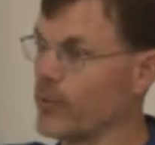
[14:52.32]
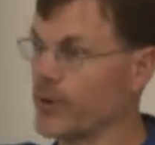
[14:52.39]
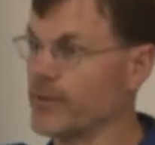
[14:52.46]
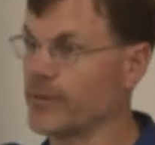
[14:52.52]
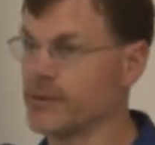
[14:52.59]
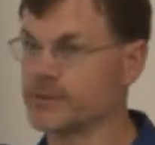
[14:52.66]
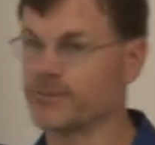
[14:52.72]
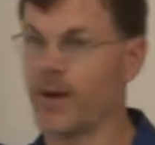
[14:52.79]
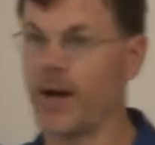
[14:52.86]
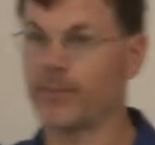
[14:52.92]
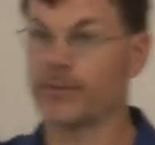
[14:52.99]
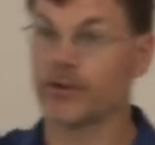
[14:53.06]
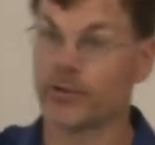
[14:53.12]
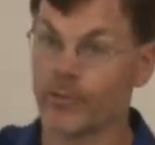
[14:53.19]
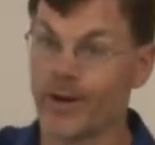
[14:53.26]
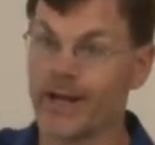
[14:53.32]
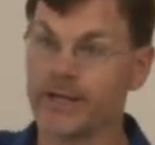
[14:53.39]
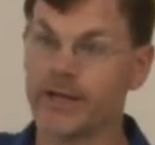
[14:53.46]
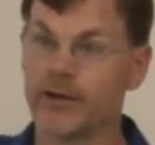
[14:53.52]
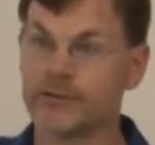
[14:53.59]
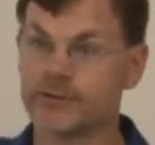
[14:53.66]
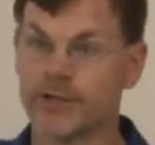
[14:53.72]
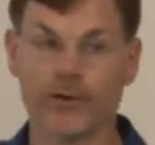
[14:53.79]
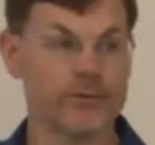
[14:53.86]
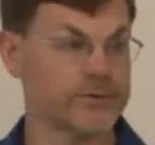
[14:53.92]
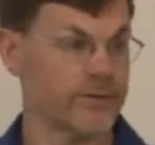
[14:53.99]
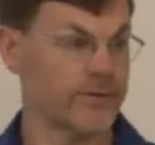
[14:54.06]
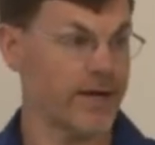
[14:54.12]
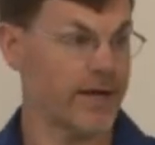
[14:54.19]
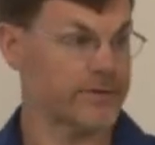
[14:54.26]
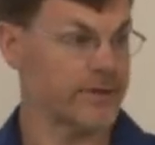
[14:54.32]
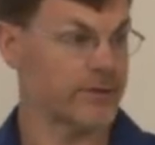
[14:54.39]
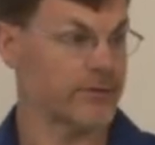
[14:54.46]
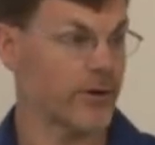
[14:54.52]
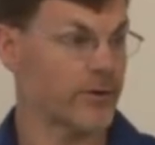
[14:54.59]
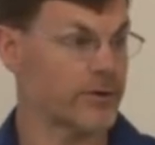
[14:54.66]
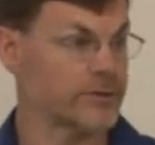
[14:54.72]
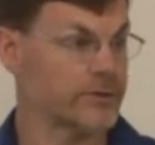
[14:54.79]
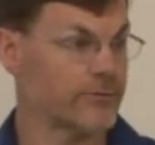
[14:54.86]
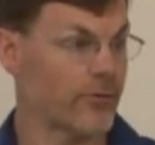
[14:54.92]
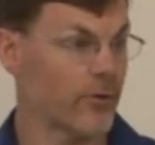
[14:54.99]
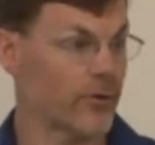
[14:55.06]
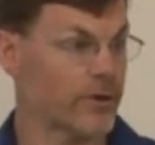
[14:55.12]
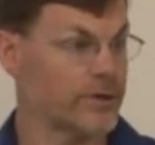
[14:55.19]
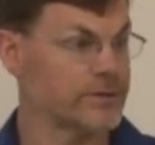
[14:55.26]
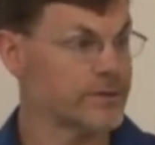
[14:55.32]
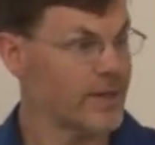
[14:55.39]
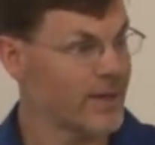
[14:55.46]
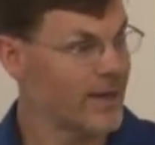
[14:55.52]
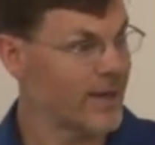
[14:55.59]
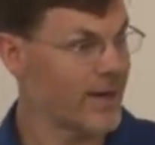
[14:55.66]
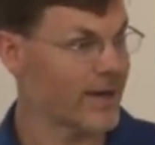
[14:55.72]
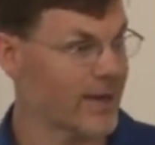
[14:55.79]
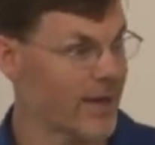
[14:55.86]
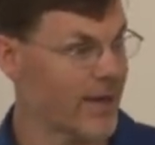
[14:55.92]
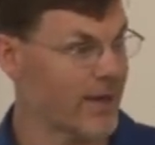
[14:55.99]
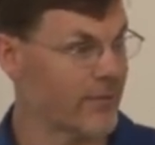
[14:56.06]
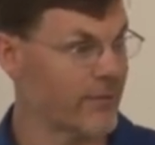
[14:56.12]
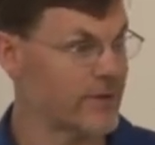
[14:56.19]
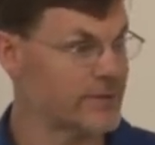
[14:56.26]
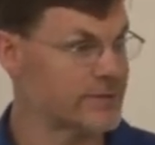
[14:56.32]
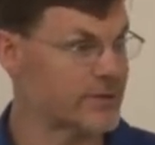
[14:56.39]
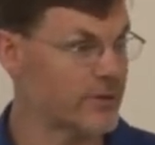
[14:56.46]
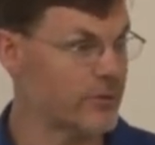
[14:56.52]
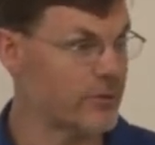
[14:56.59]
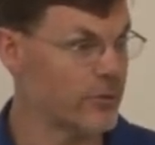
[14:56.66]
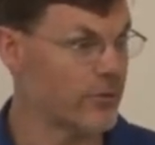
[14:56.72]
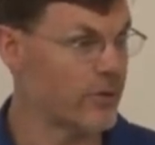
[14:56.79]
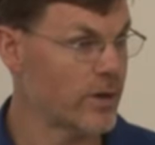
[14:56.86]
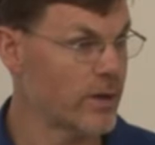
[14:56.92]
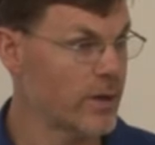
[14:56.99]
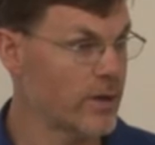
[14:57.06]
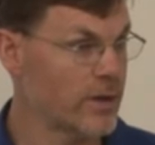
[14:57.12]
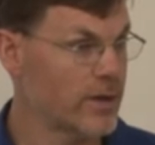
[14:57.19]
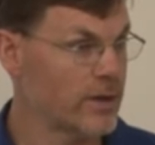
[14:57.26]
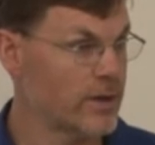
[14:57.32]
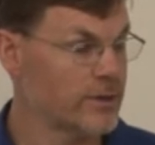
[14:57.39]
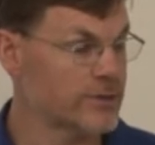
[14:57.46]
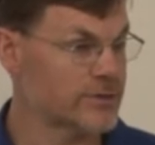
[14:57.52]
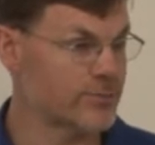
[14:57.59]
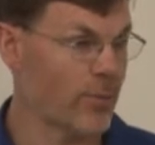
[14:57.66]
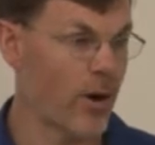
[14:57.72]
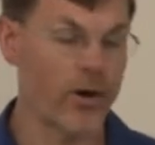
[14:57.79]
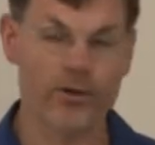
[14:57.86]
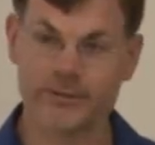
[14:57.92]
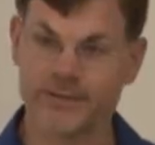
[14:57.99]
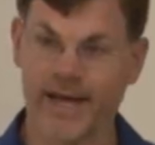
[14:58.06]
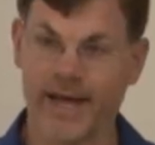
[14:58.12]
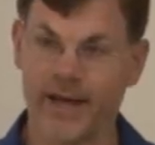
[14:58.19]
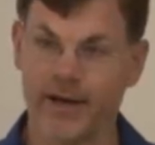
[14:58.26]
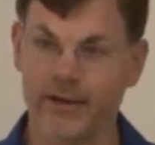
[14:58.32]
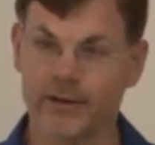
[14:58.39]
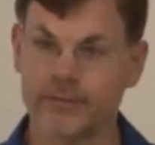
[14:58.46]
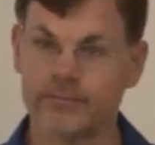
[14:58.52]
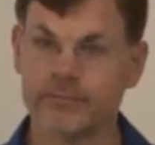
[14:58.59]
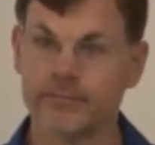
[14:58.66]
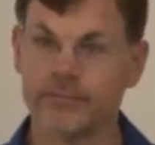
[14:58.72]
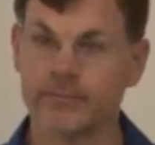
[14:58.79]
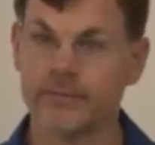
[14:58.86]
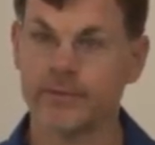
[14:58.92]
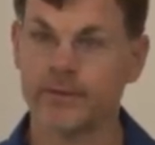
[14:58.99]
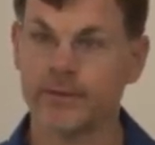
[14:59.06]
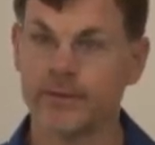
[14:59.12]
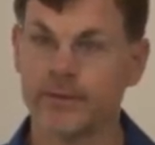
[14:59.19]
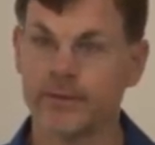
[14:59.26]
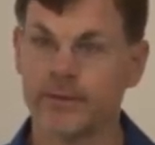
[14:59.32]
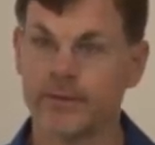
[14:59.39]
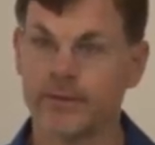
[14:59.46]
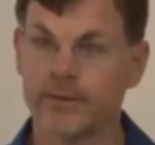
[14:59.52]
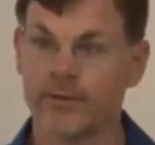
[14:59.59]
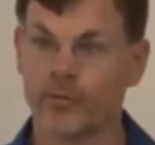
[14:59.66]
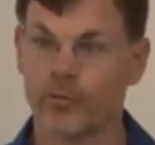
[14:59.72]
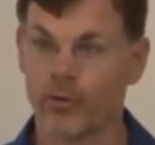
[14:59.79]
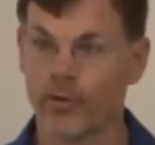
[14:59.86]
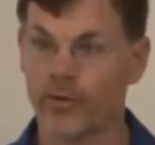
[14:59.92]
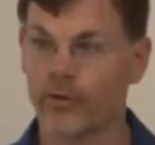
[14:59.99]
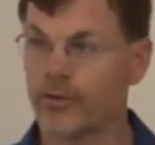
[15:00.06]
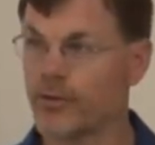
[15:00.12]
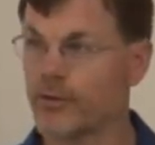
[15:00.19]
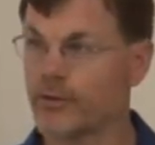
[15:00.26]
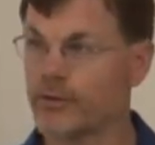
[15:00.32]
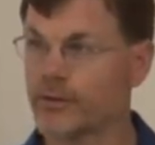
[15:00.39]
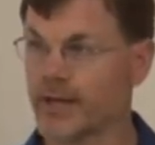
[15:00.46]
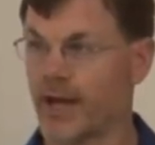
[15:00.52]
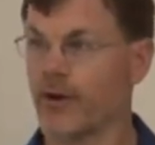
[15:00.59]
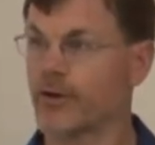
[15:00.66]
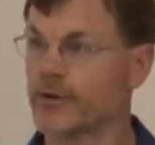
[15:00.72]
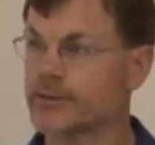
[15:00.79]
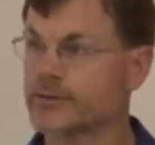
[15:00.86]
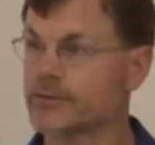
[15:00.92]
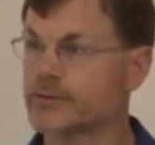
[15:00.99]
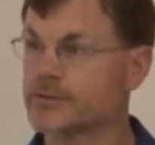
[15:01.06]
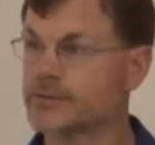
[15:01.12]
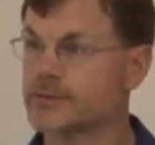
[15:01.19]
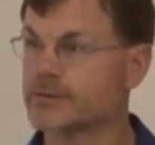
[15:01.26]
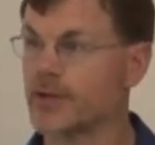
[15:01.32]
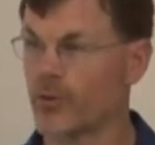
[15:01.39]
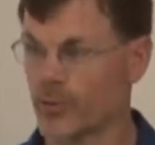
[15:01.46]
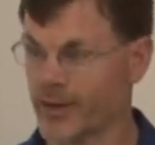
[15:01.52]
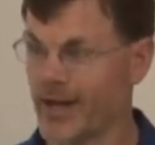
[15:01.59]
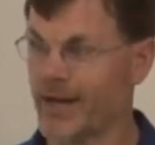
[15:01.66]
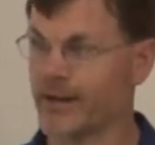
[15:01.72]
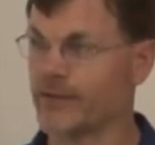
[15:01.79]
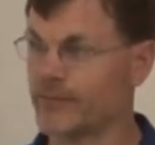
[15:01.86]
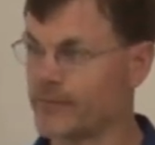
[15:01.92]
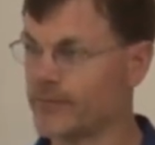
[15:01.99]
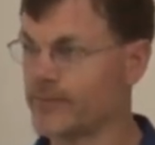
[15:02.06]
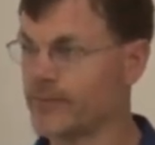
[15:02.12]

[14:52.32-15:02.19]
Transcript: one of the most popular radio shows of the nineteen thirties and forties. Again, these two small town, rural characters who were kind of,